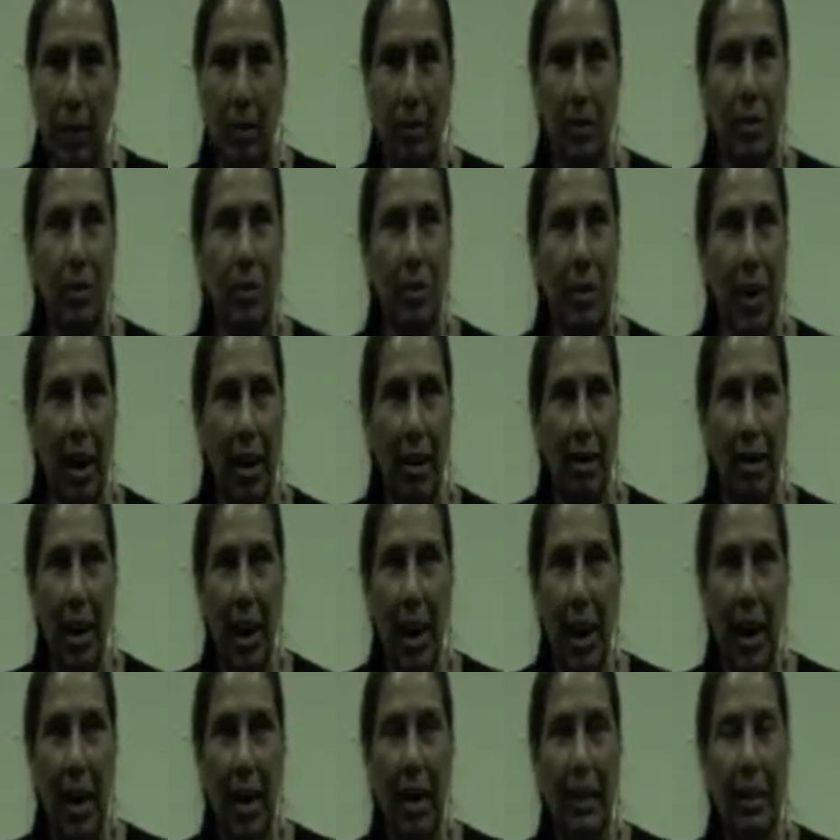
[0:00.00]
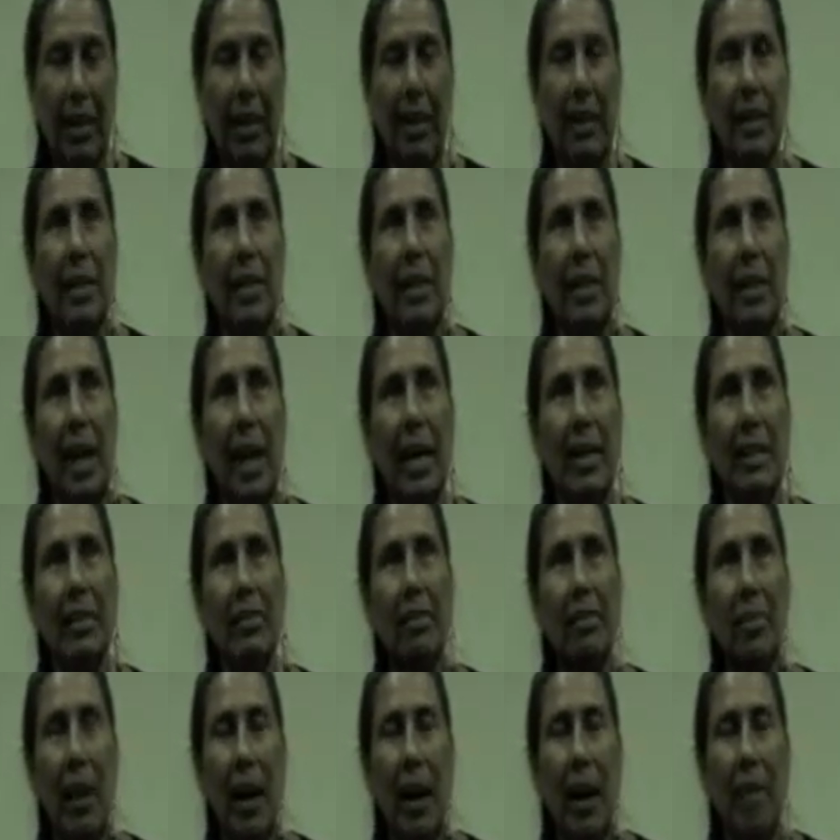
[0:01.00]
So now that, in the
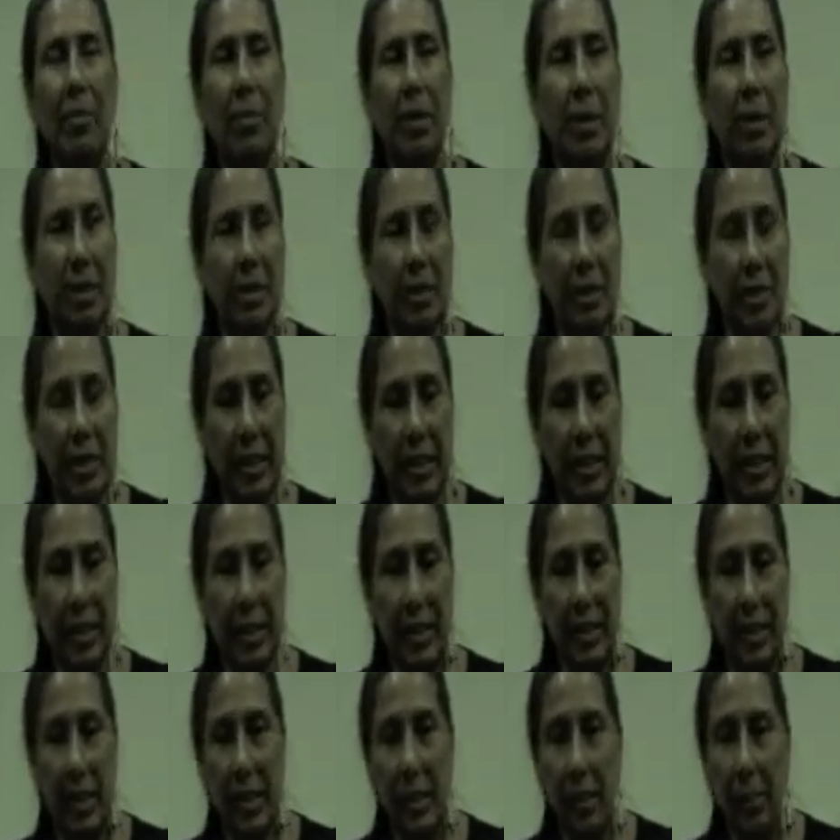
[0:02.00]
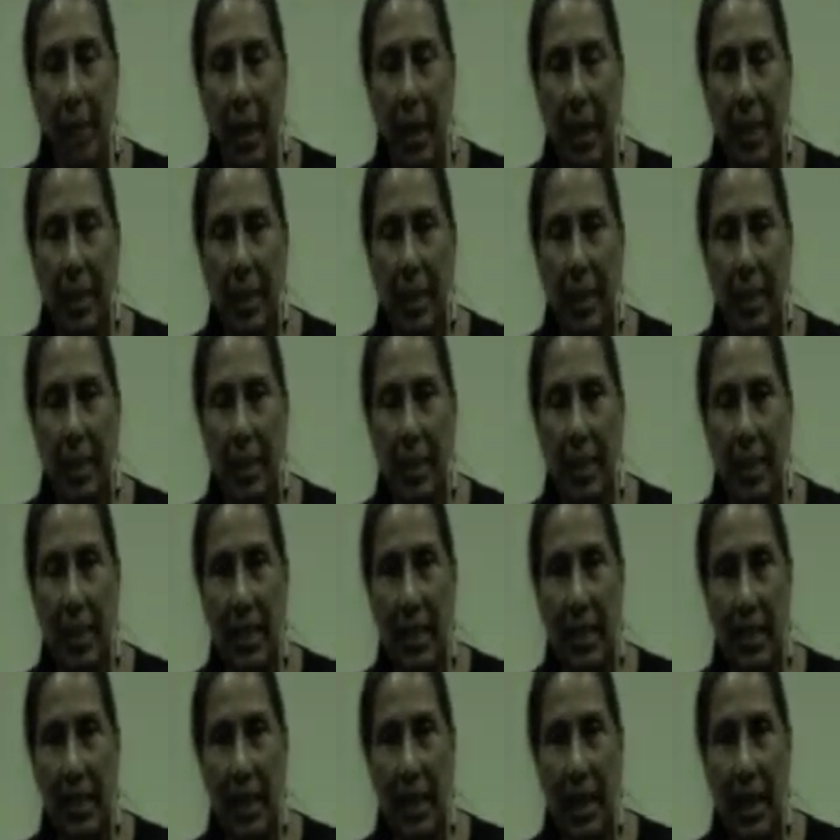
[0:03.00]
last 5 years, has expanded
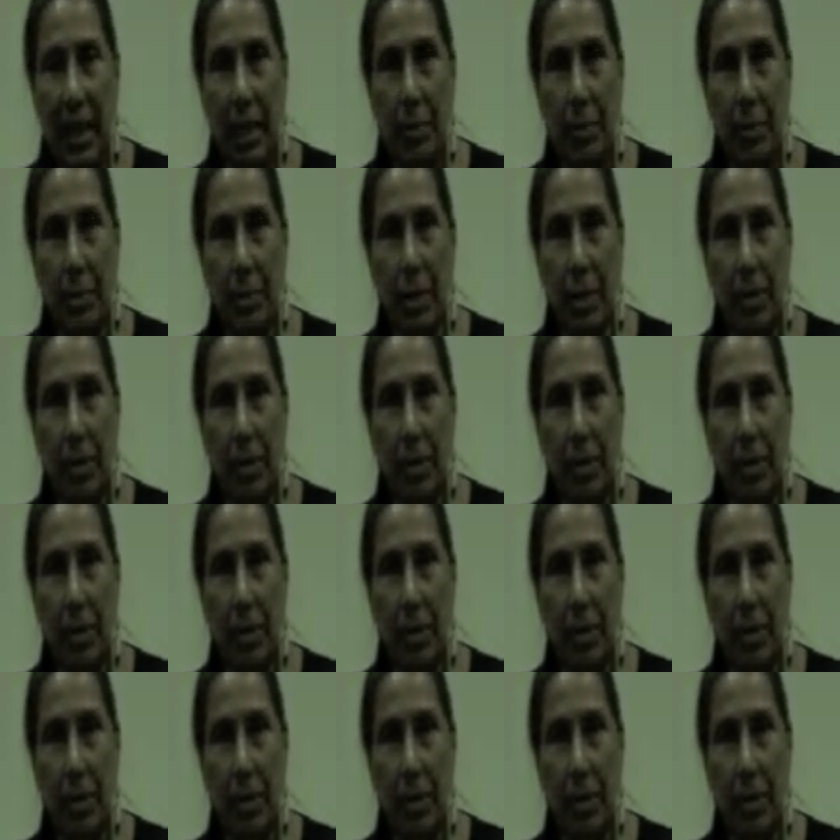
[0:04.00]
10 times